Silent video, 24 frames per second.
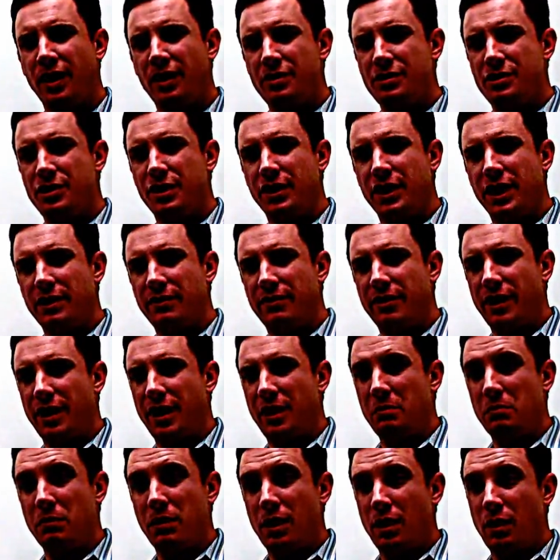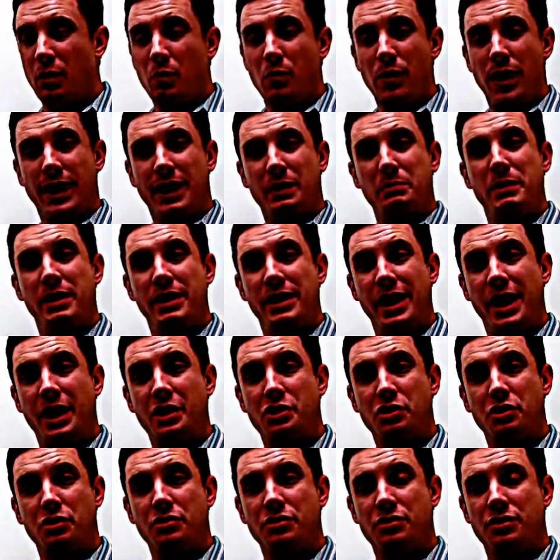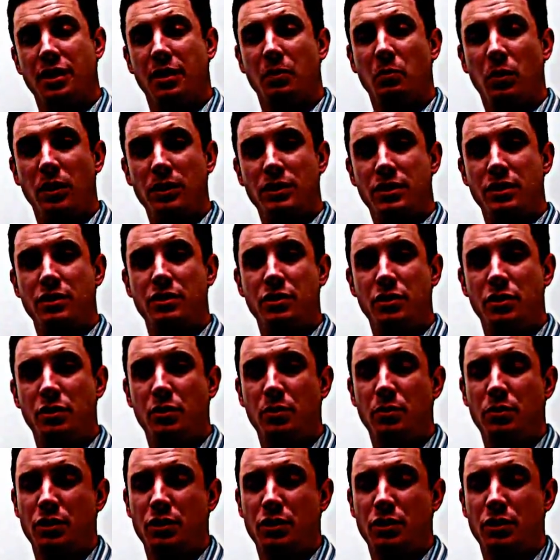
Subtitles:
to give them recommendations on what to do,